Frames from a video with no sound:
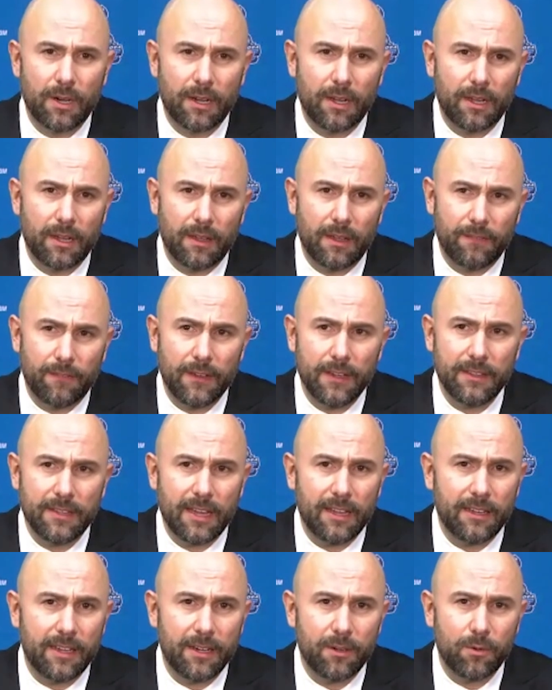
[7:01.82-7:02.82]
I think
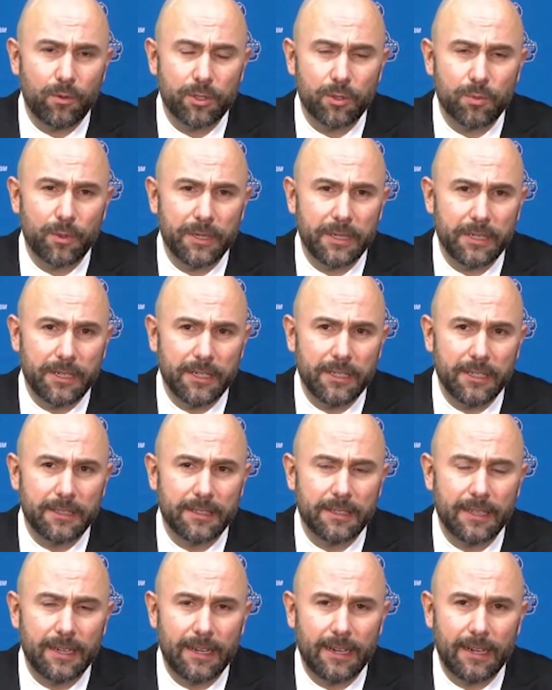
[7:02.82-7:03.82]
that line was pretty good
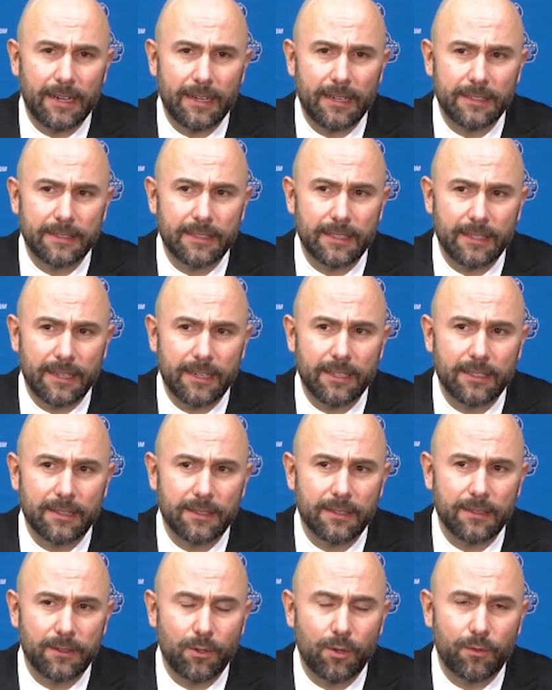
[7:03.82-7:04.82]
tonight
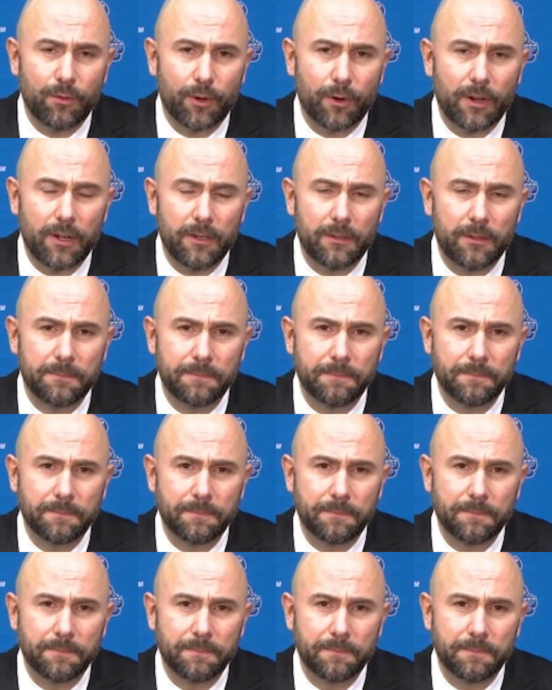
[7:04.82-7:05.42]
overall.